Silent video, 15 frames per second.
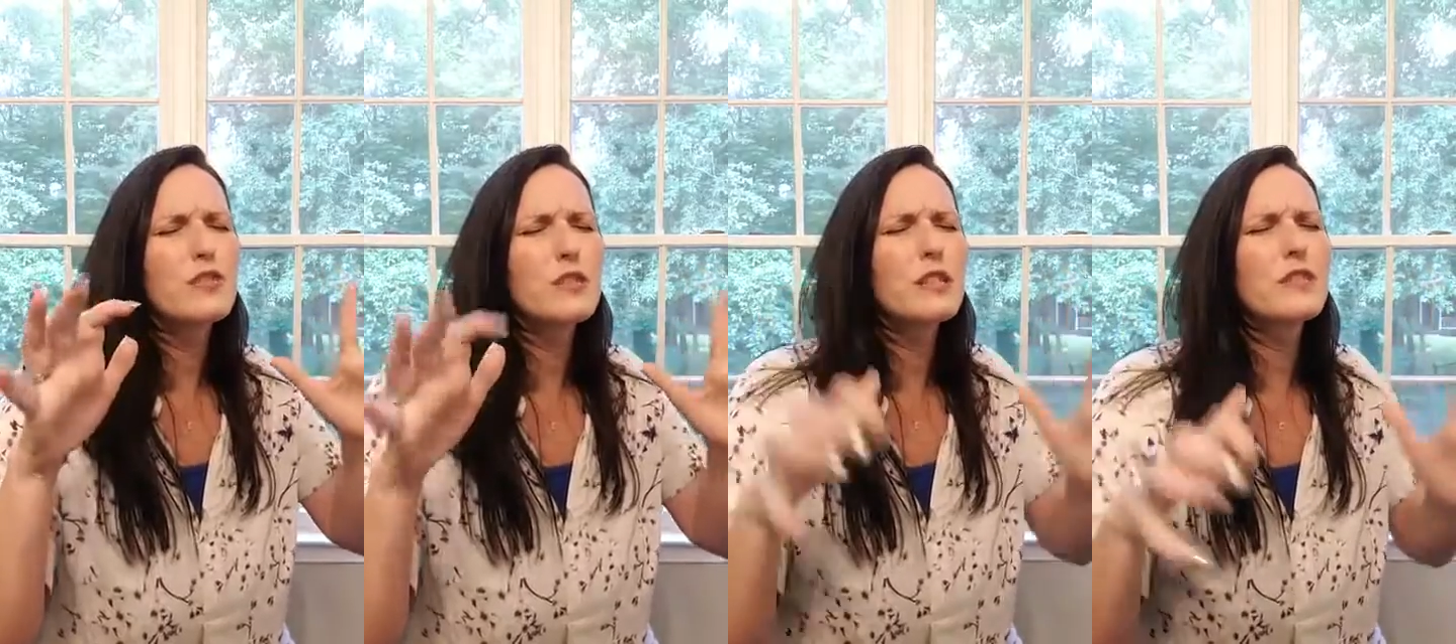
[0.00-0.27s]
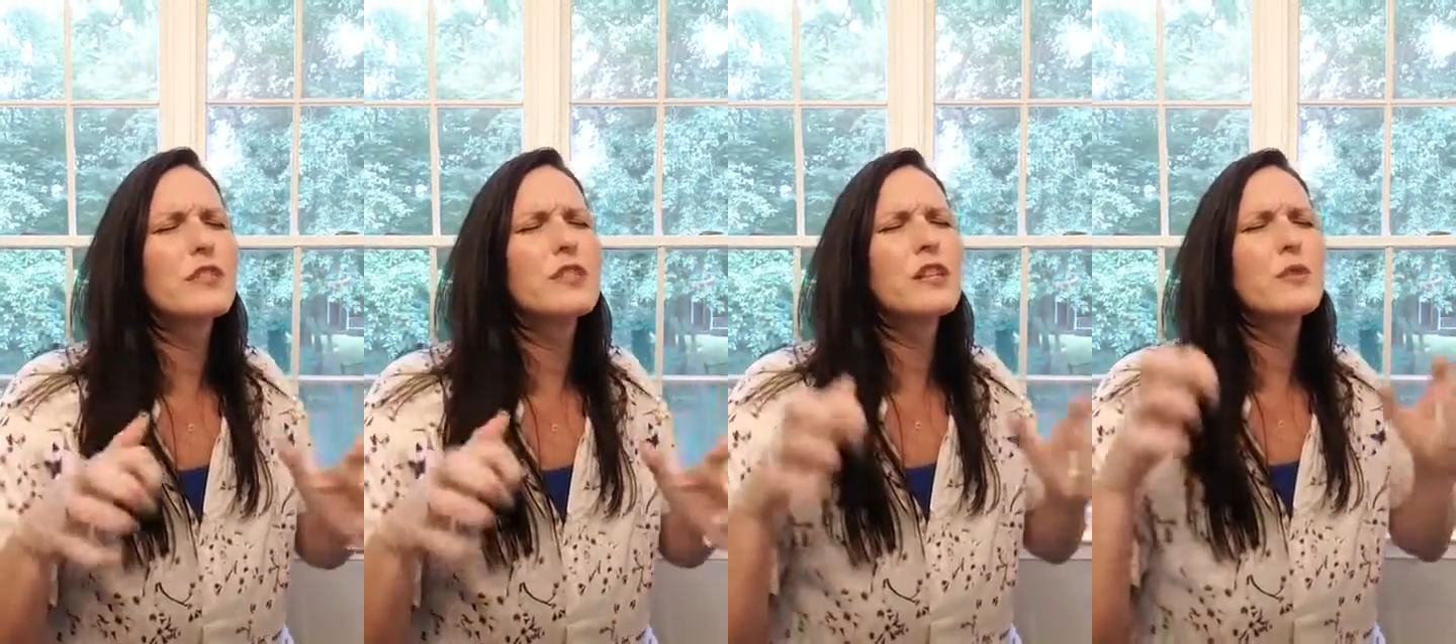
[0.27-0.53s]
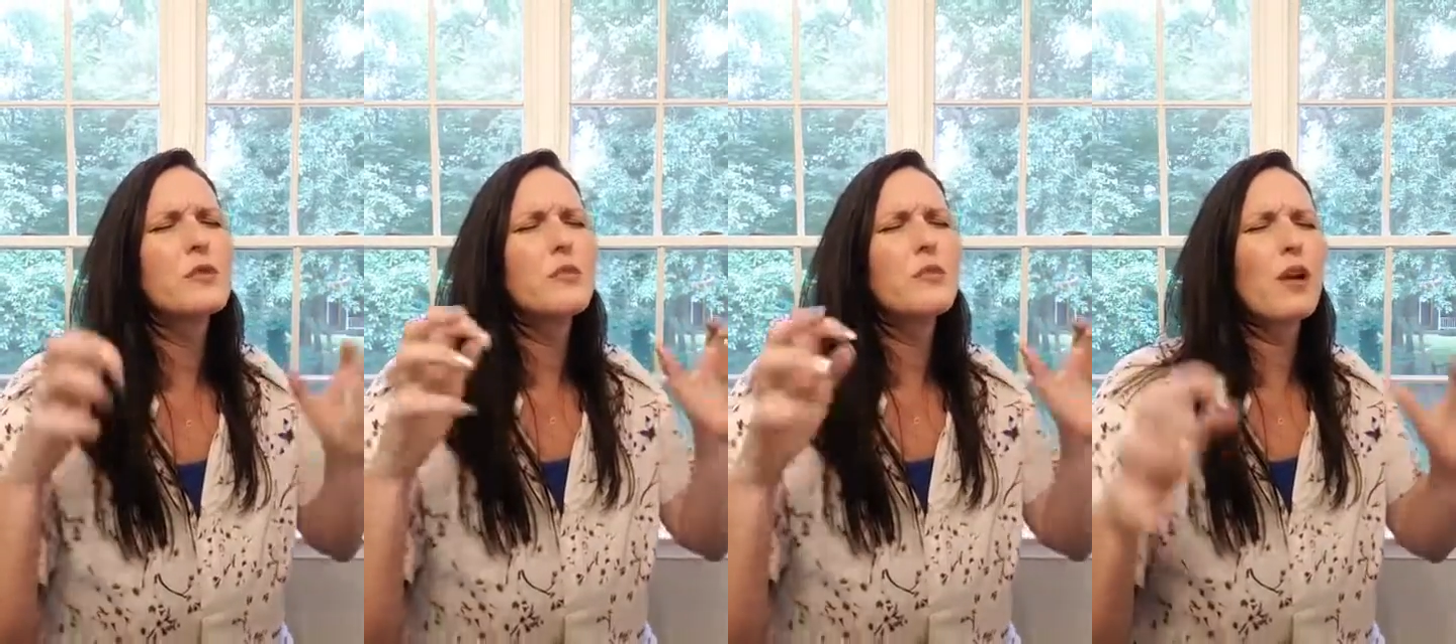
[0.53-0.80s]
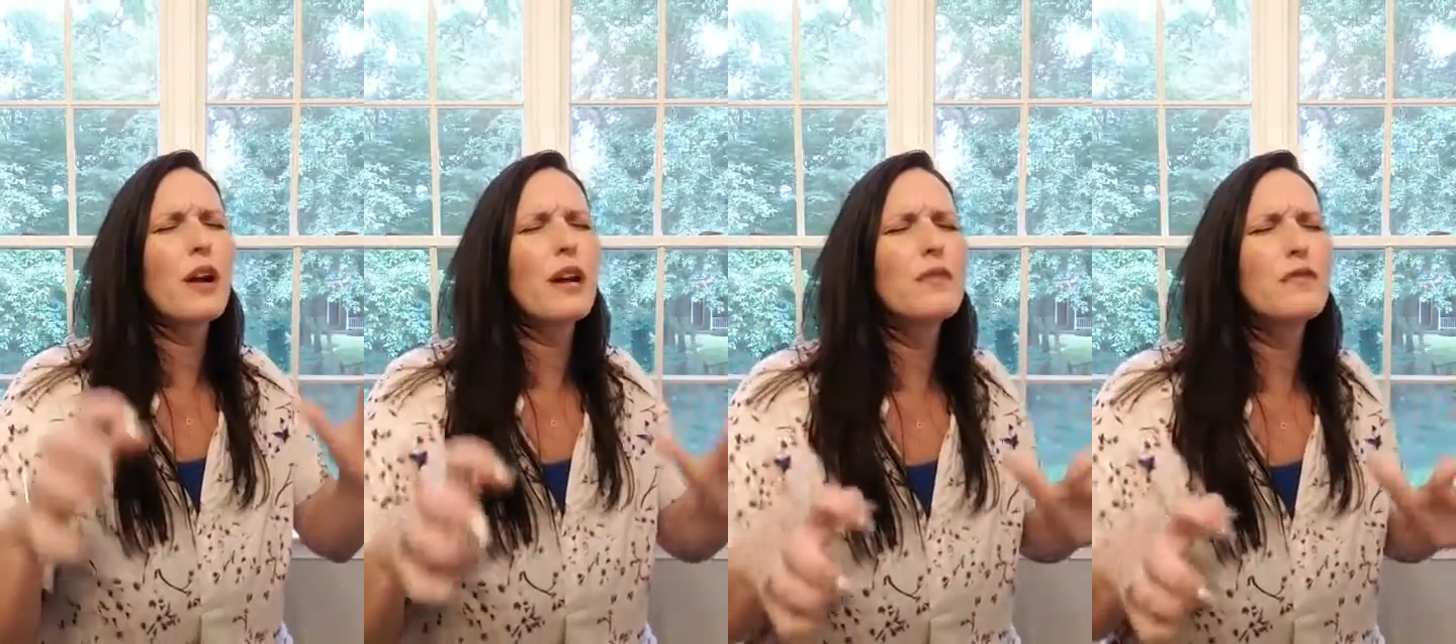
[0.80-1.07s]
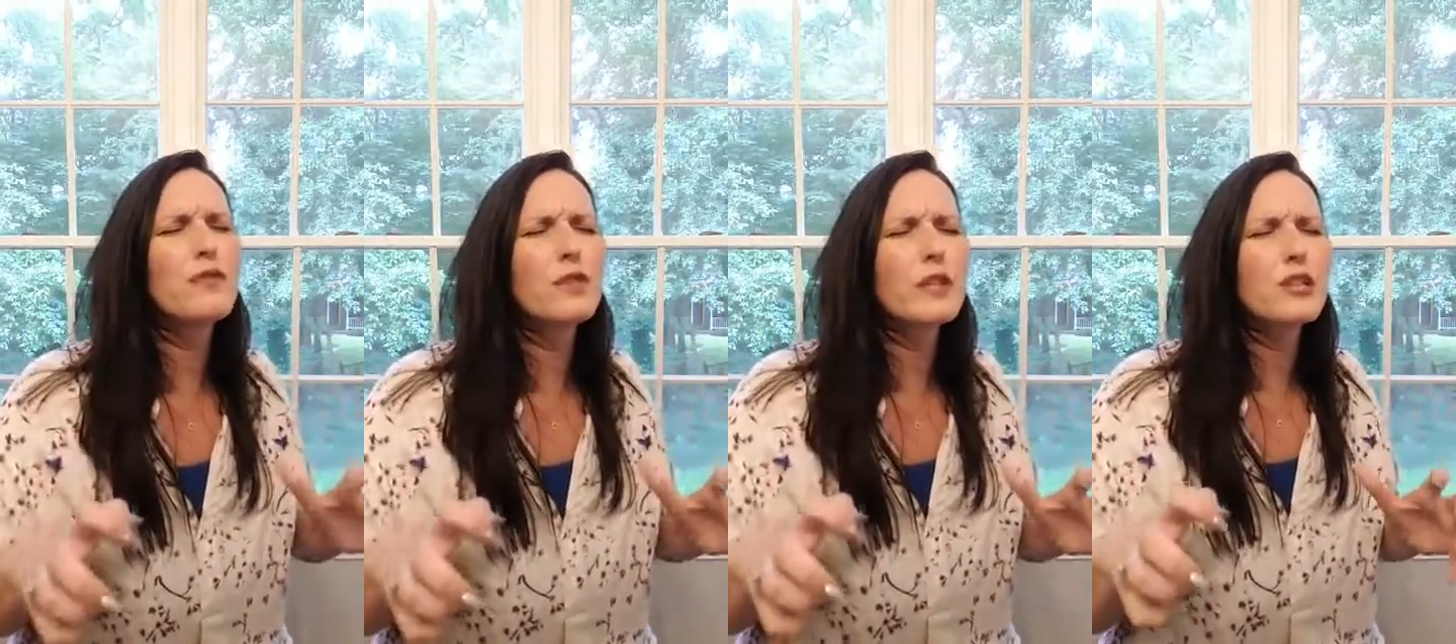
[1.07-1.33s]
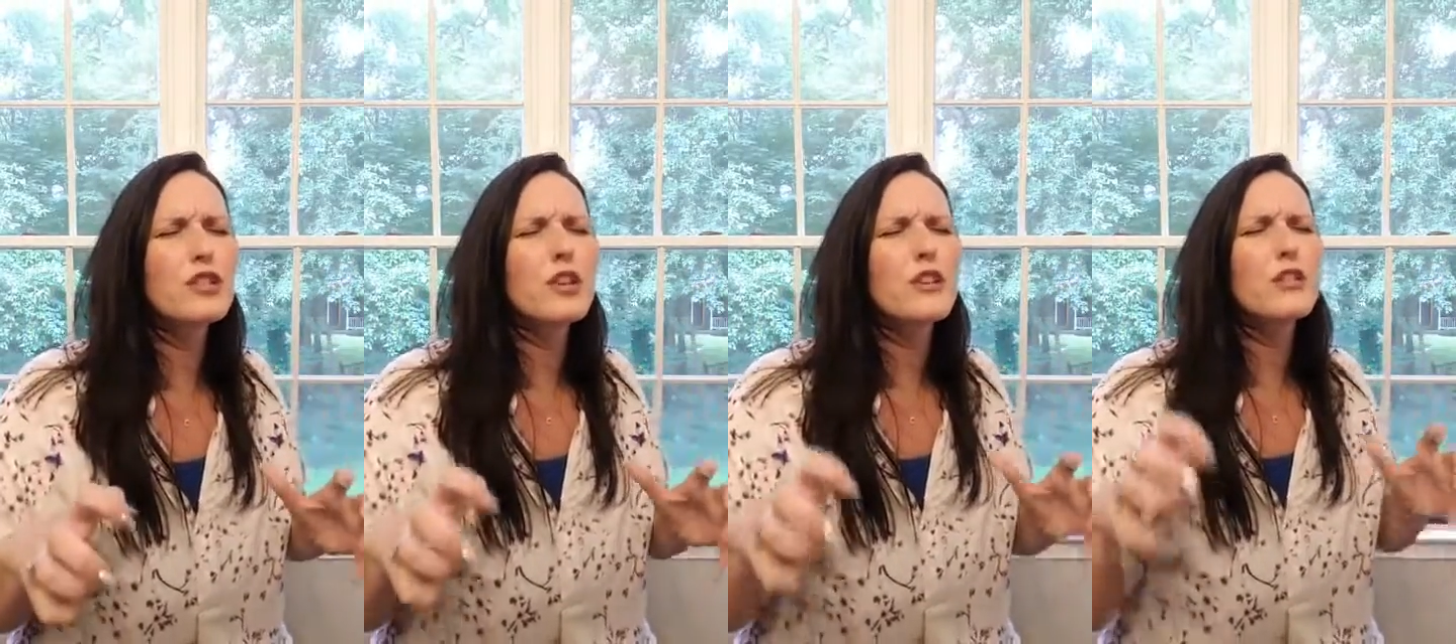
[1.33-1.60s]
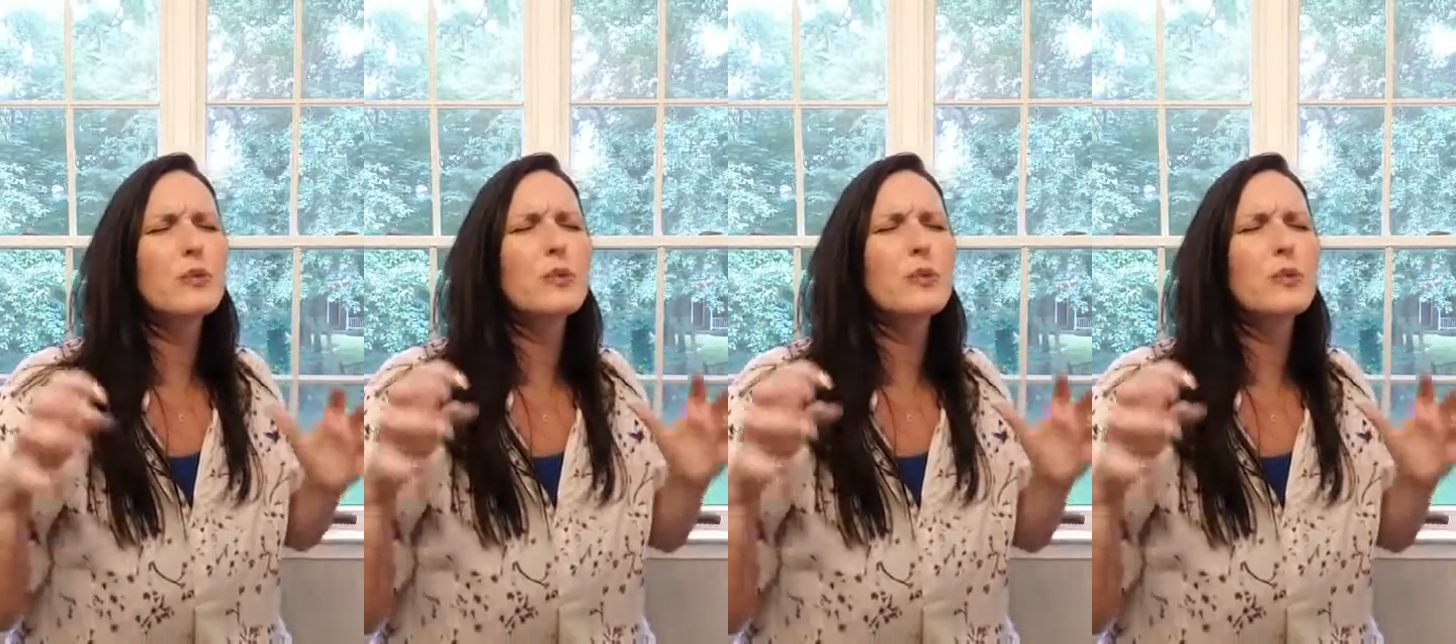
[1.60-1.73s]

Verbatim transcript: gifts there. We're praying for each other.